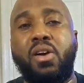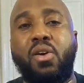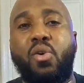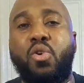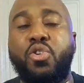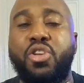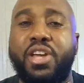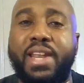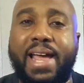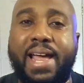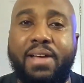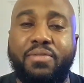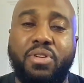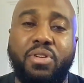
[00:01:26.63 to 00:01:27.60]
Or you can
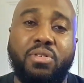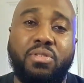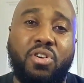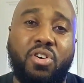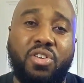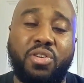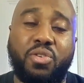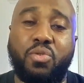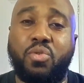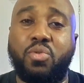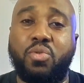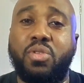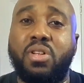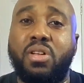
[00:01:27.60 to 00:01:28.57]
have
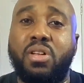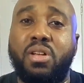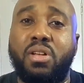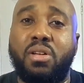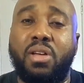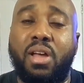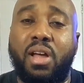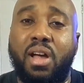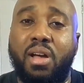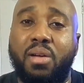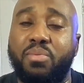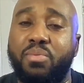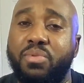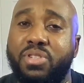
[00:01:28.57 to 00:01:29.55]
conical
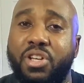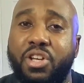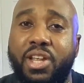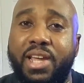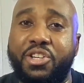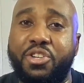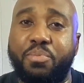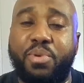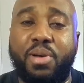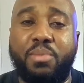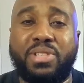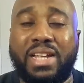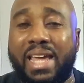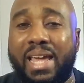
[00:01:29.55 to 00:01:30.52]
circulation
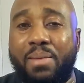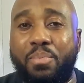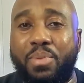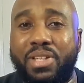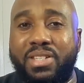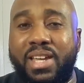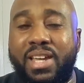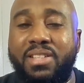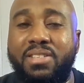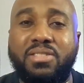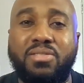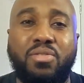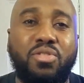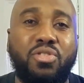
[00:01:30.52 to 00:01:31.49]
pumps like
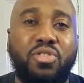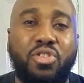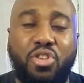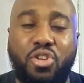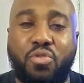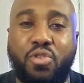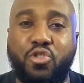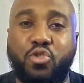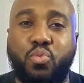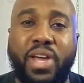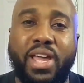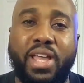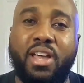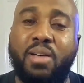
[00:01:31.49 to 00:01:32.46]
MP10s or Neros,
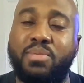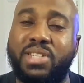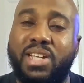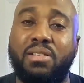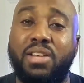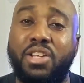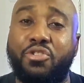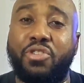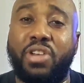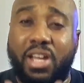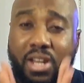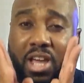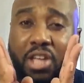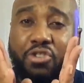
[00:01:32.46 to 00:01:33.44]
where it comes out literally
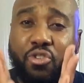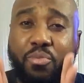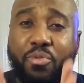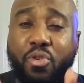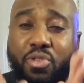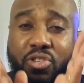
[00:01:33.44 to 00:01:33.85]
like an ice cream cone.